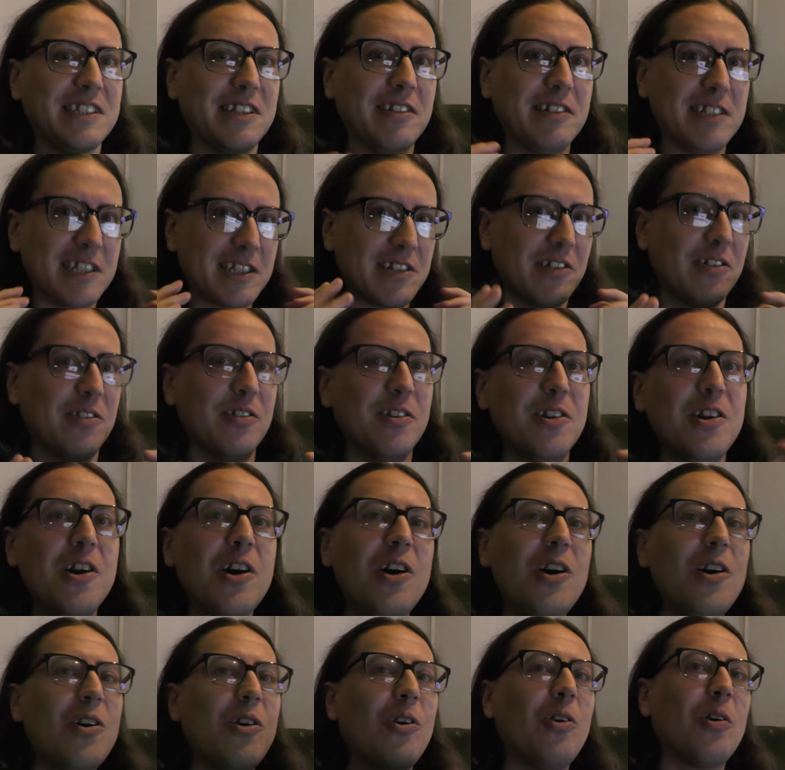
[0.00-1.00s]
So it's got
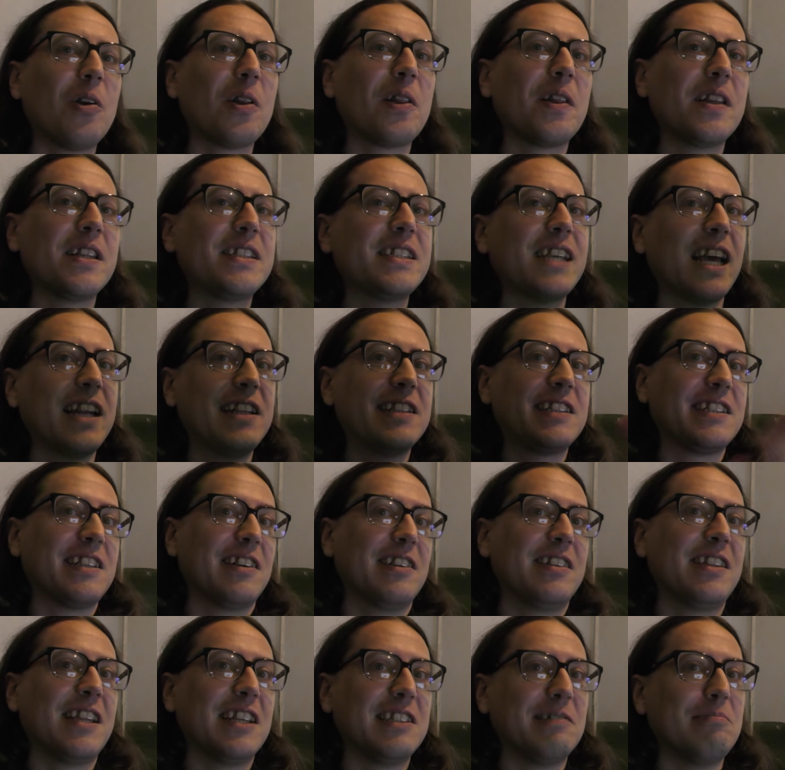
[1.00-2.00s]
all of the tents,
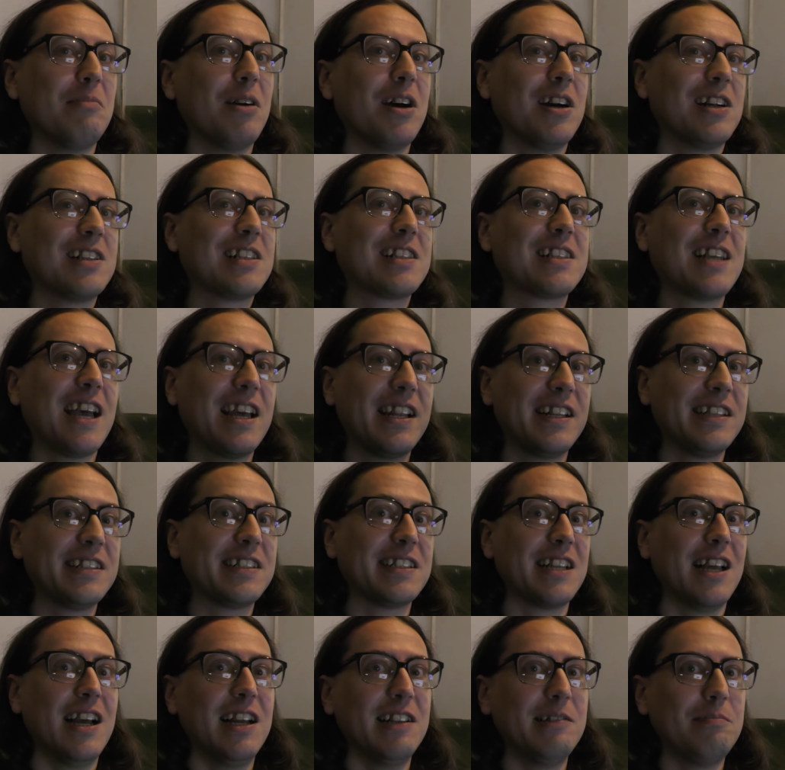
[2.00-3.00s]
like there's merch
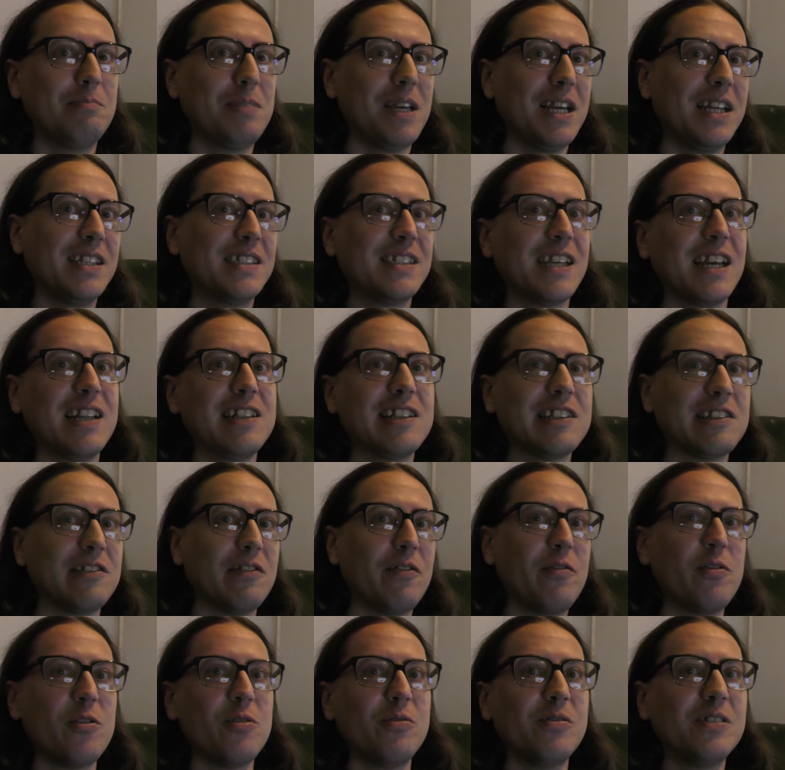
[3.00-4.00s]
tents, there's beer tents
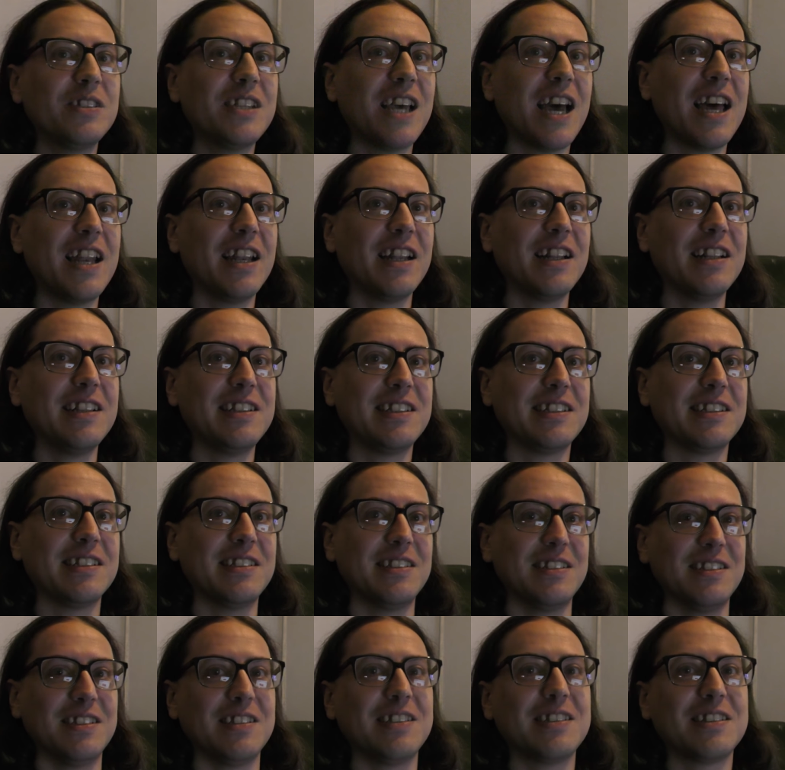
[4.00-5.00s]
and food tents
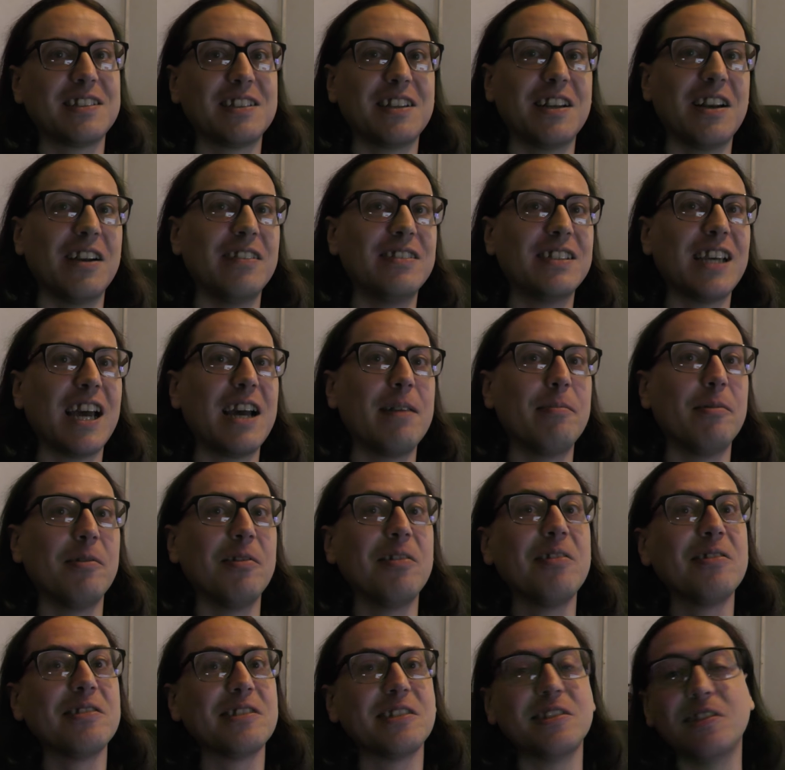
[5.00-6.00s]
and, you know,
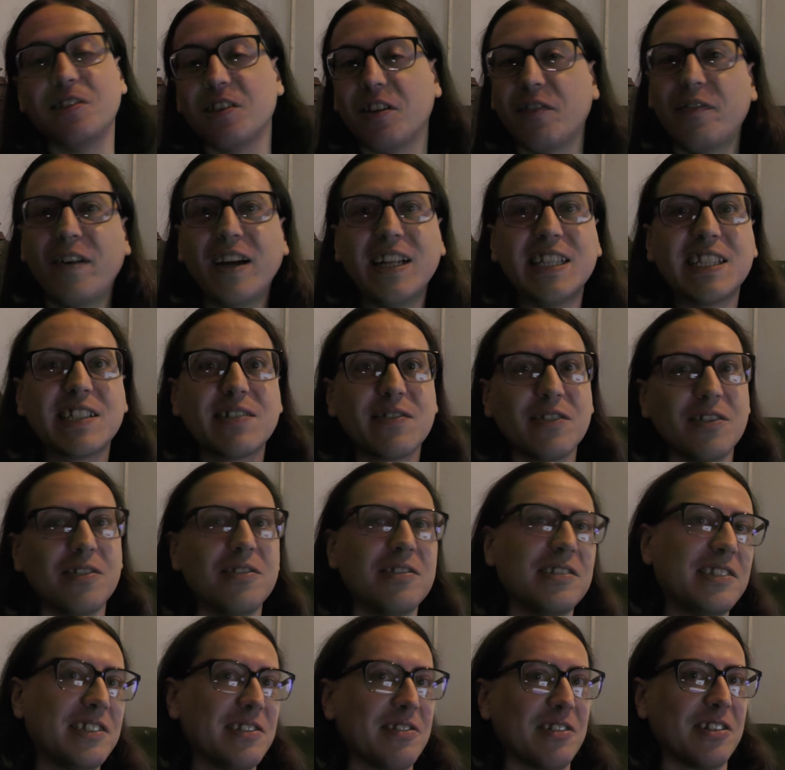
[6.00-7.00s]
tables and the
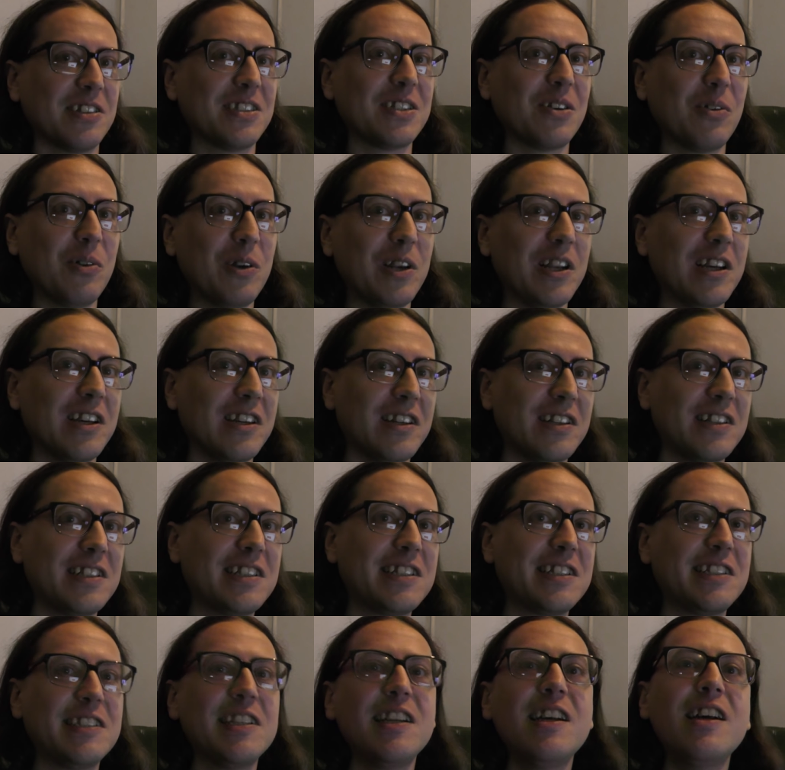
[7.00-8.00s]
festival sort of
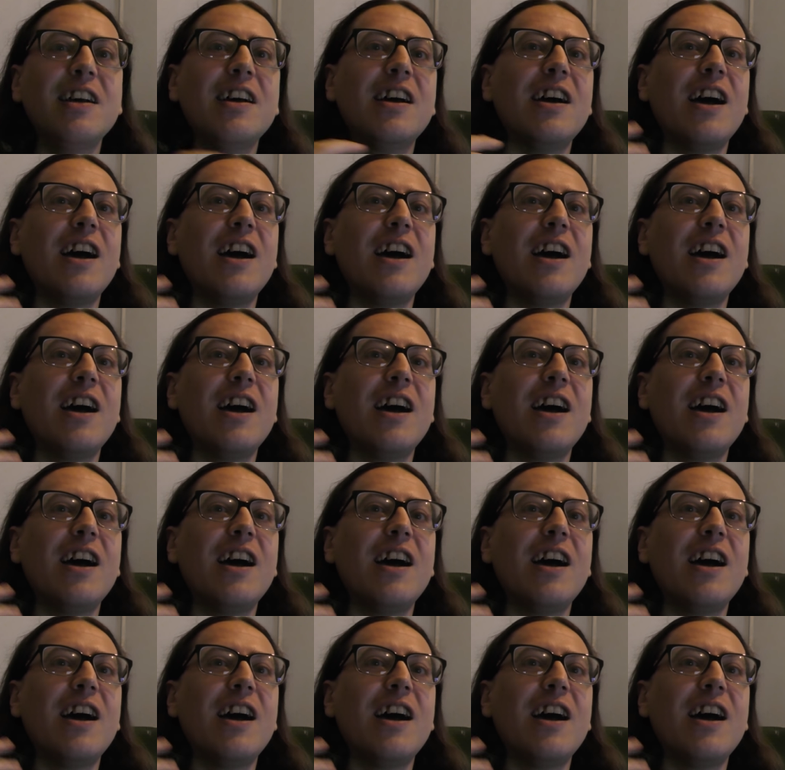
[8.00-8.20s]
toilets.